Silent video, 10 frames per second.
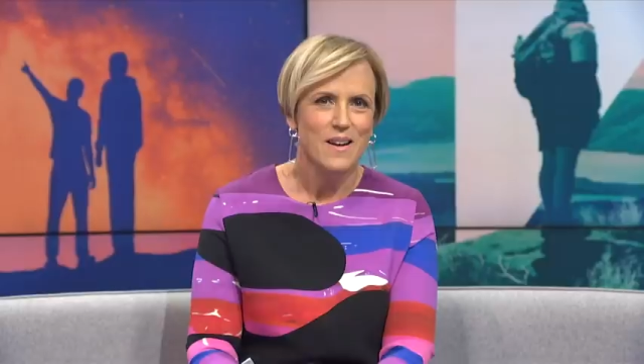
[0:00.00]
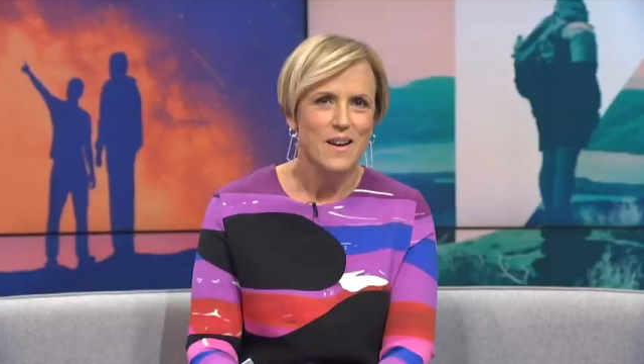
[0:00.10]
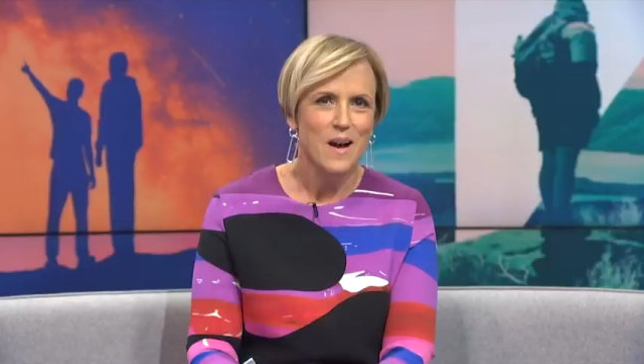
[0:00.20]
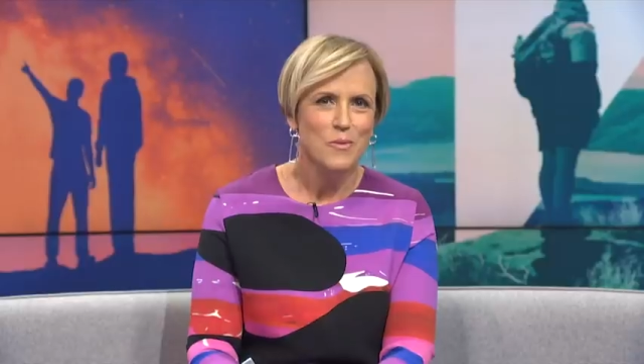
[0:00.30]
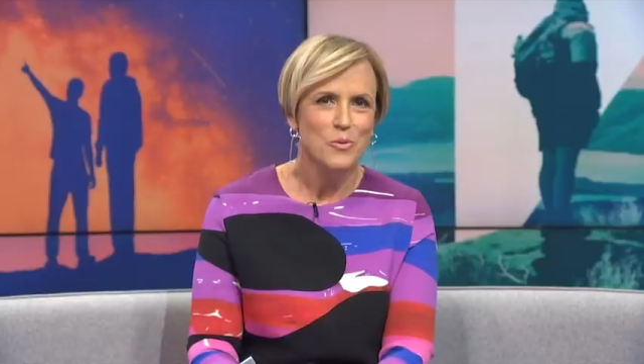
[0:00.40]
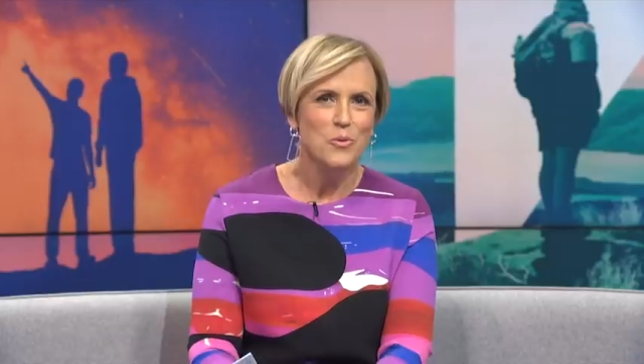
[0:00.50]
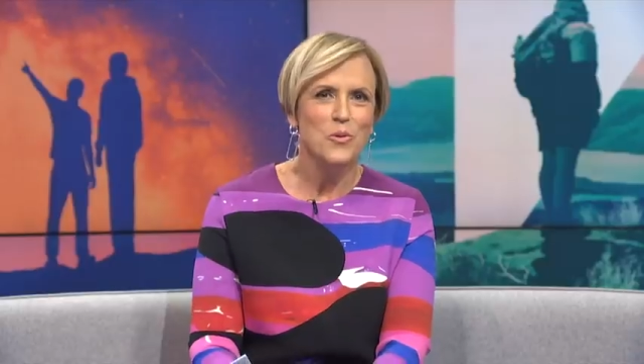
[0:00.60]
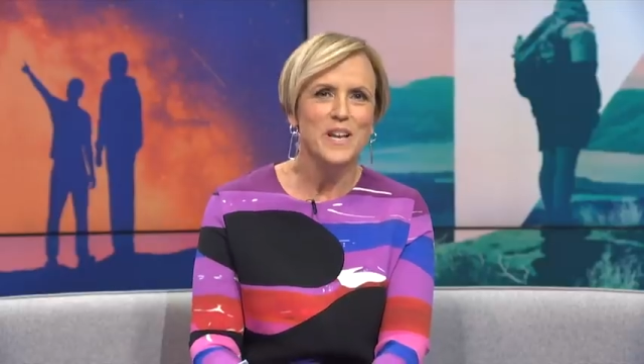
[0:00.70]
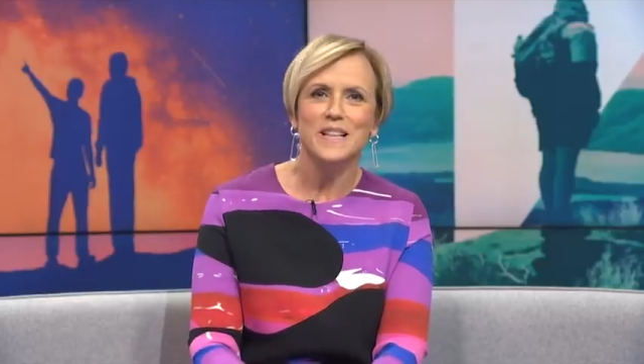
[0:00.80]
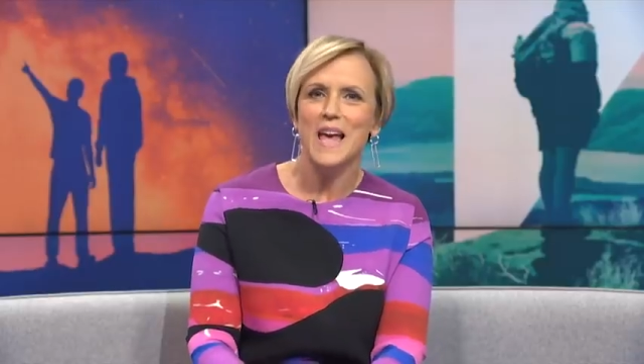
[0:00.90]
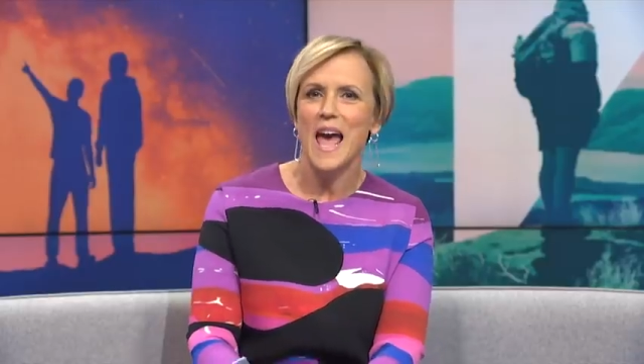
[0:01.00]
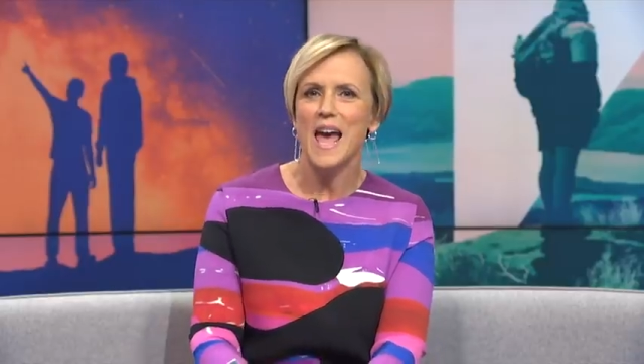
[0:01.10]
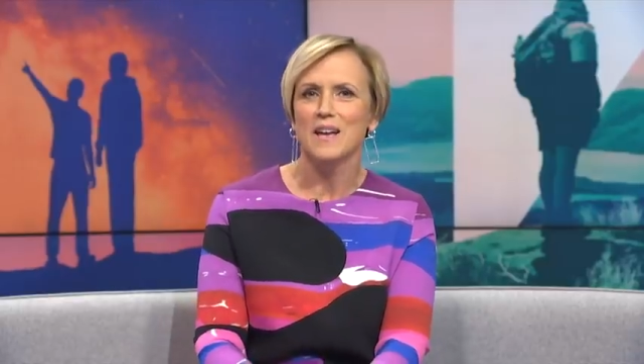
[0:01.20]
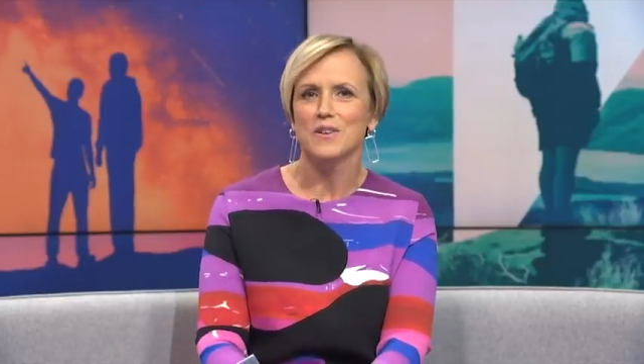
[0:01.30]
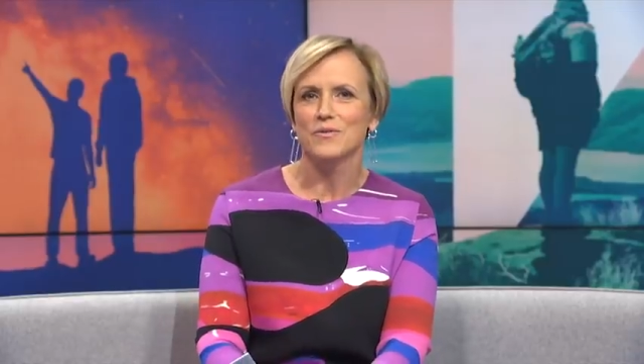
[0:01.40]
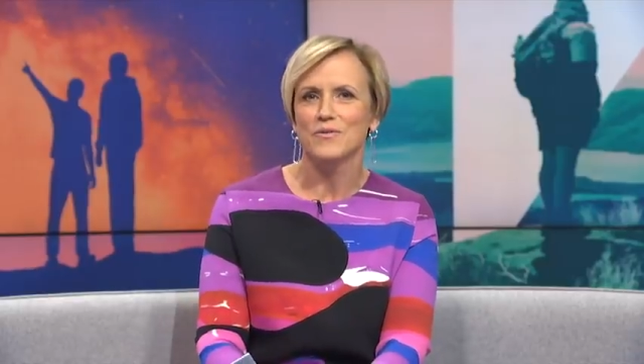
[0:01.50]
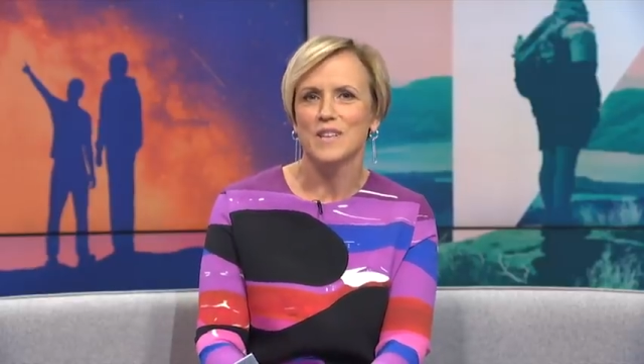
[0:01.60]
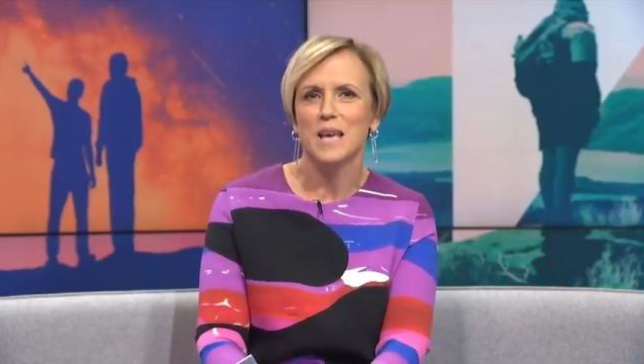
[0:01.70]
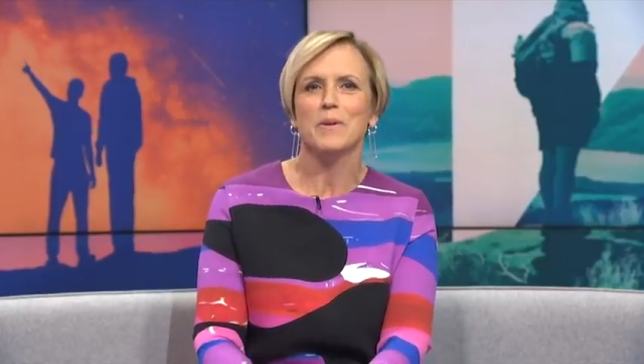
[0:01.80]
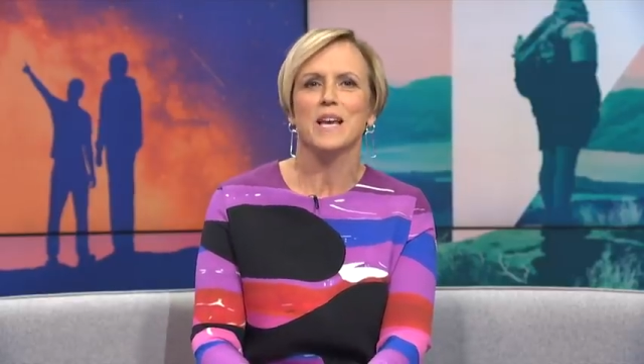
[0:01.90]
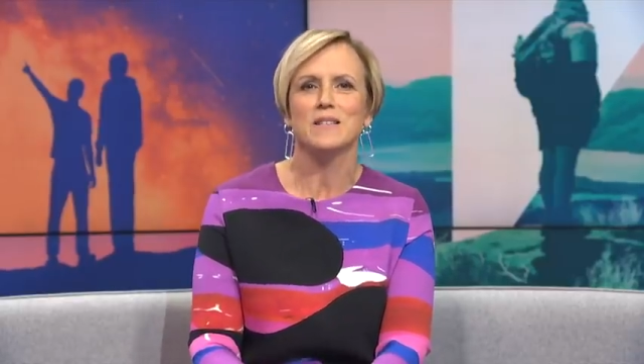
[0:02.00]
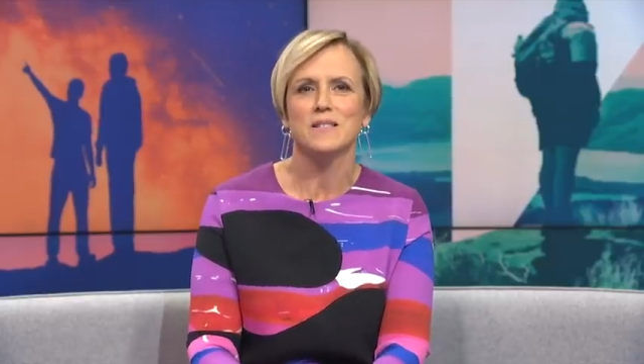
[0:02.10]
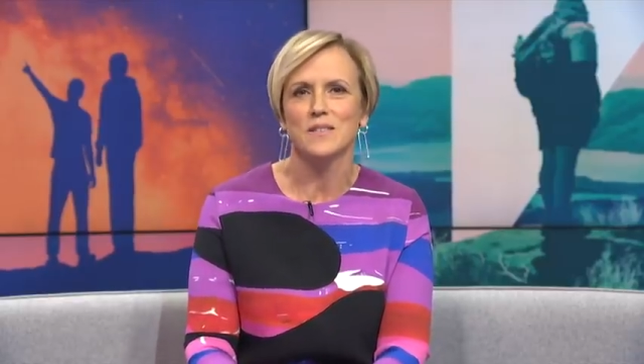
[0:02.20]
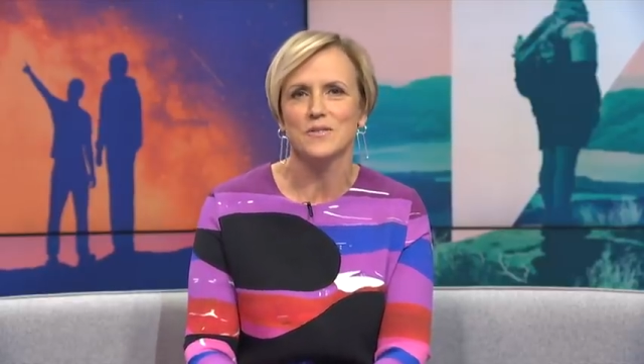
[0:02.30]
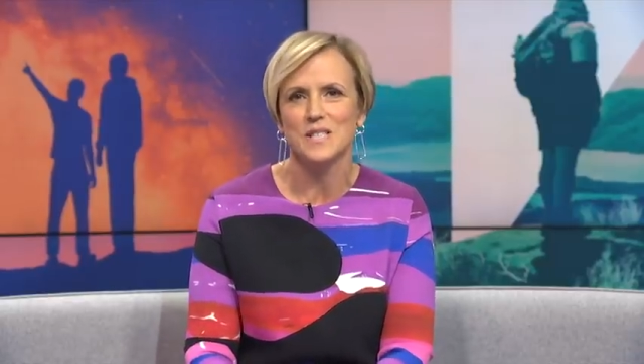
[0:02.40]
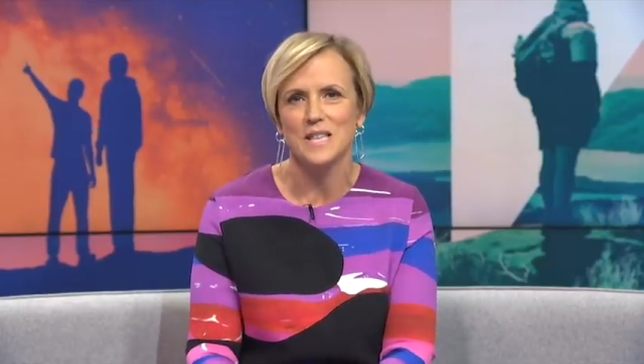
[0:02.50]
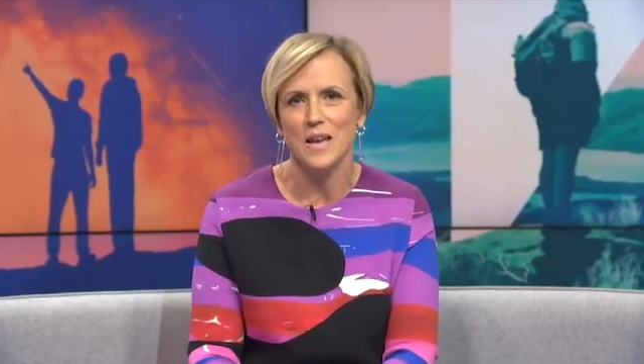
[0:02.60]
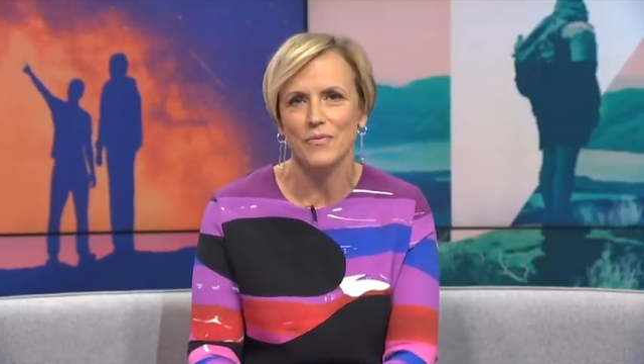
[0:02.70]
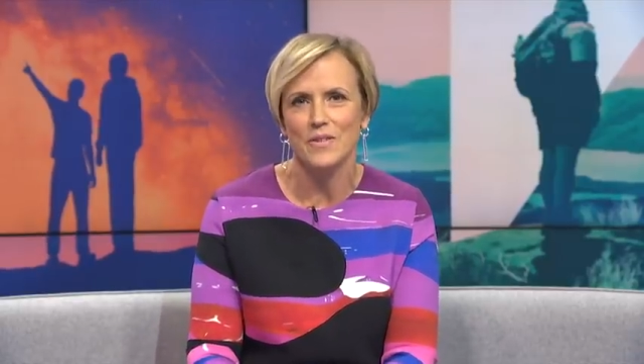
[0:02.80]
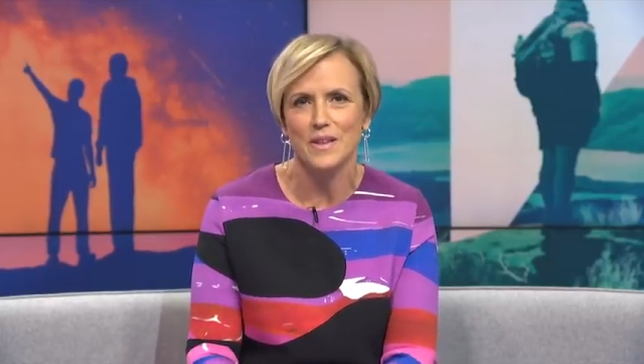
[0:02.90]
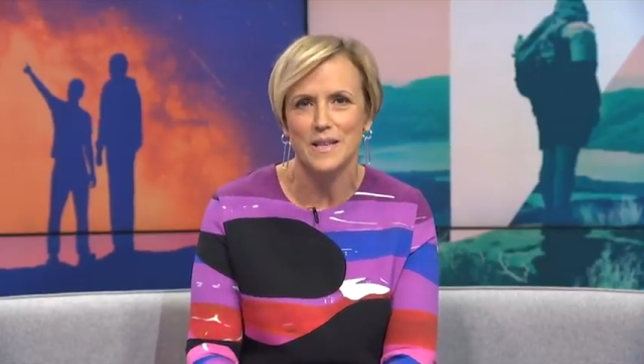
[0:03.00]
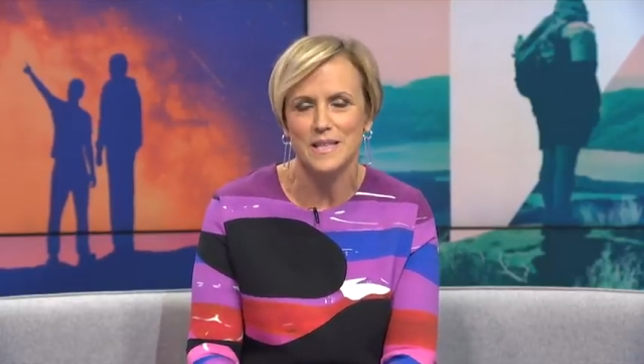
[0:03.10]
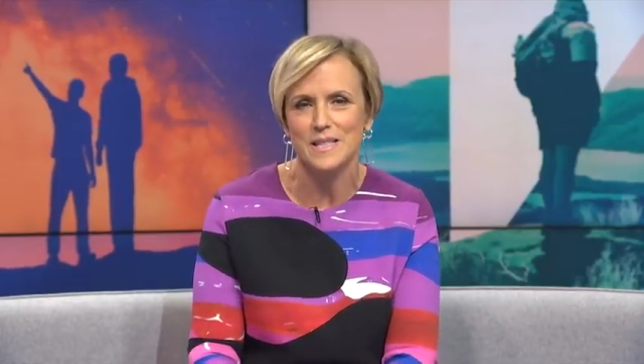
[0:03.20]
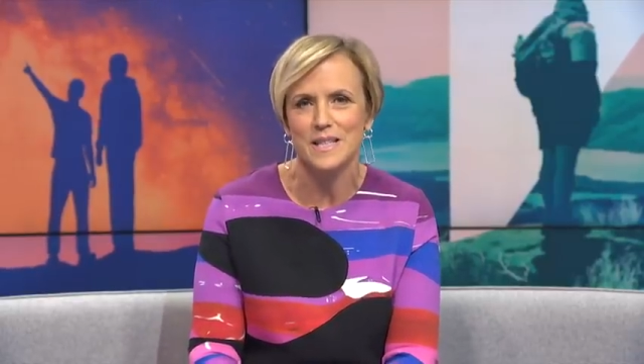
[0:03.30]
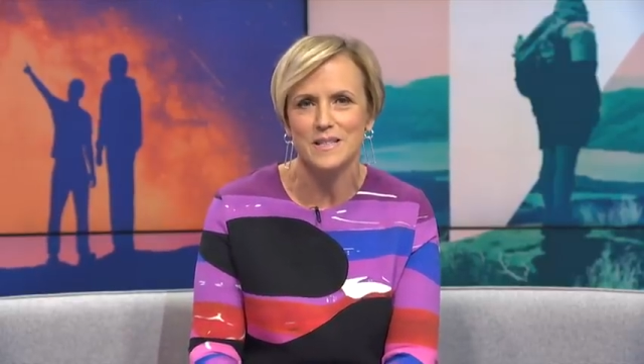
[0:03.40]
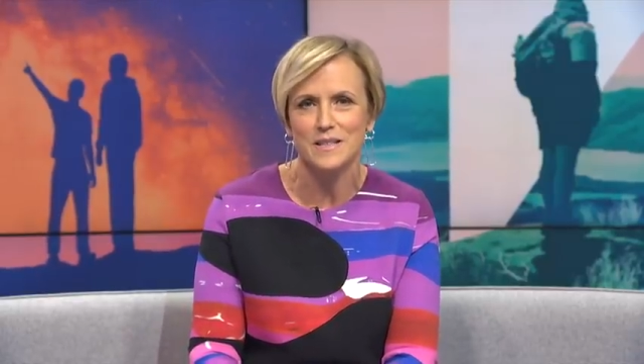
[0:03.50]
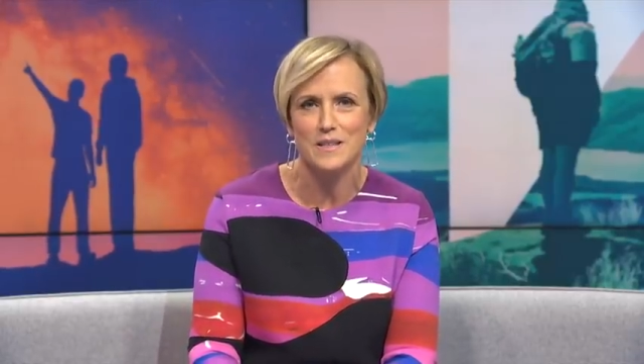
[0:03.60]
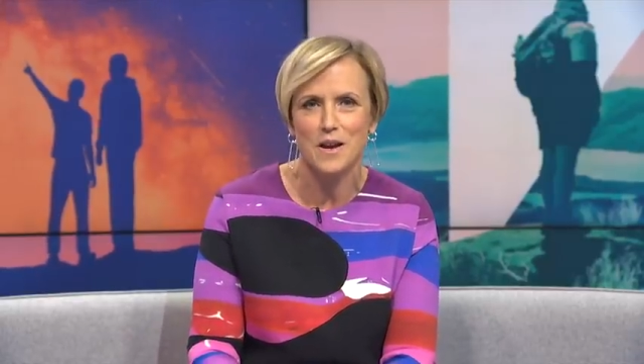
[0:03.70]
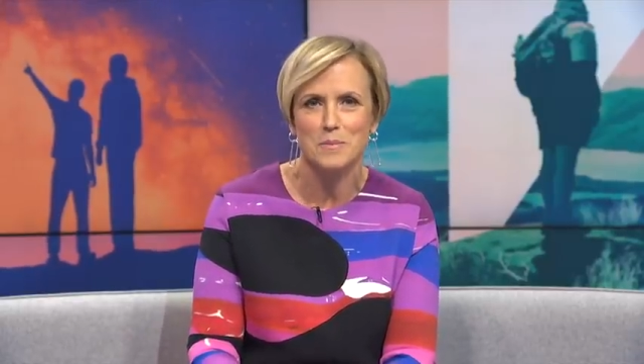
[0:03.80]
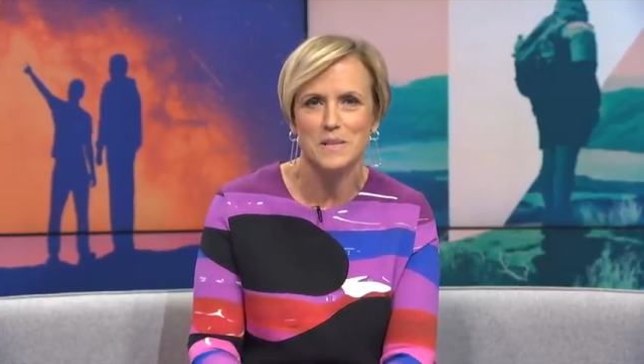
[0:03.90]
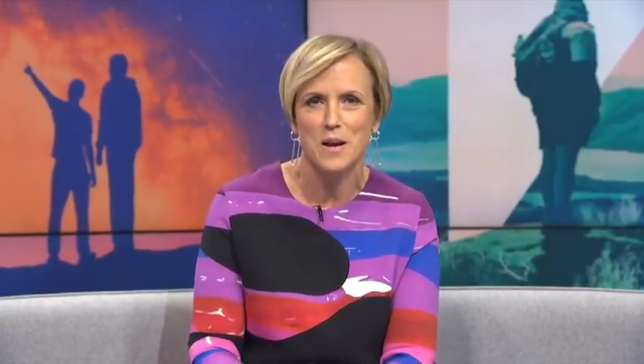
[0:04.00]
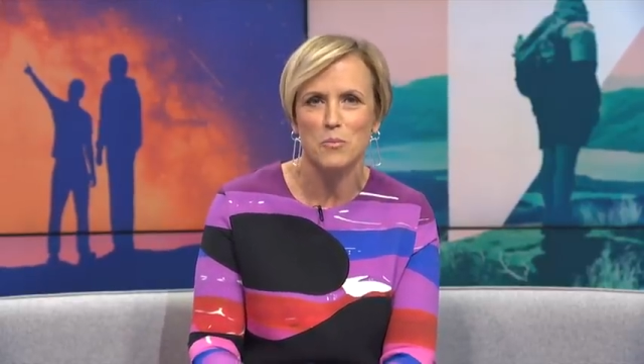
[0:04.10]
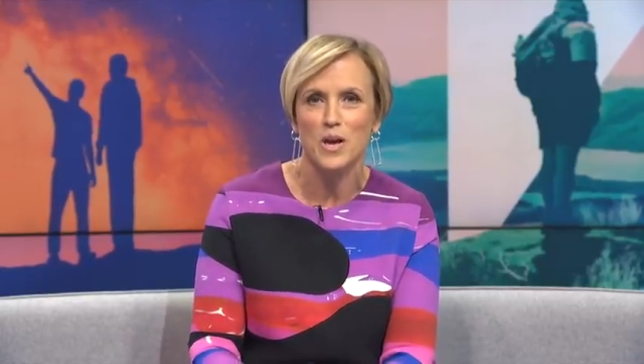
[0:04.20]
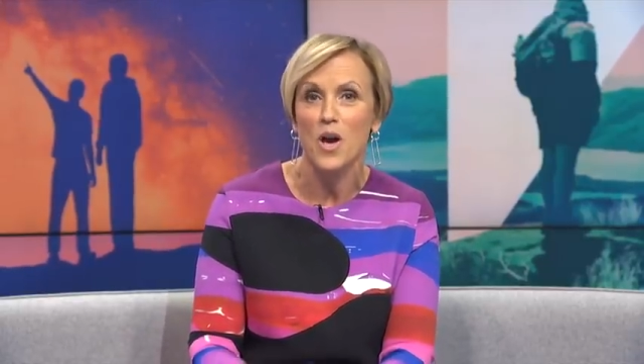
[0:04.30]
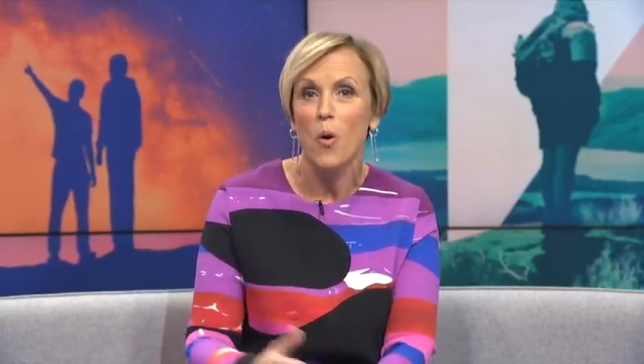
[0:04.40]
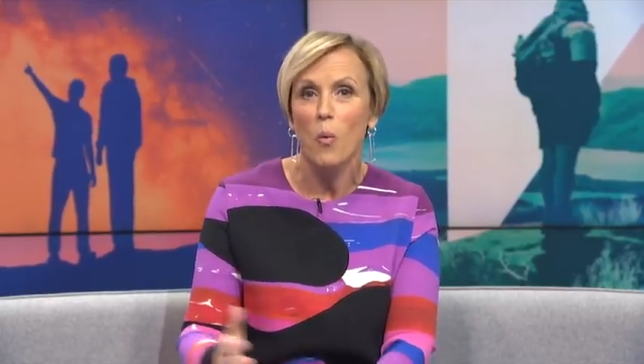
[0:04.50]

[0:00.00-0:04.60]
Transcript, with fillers: Now, we're all getting the hang of keeping ourselves safe in these testing times, aren't we?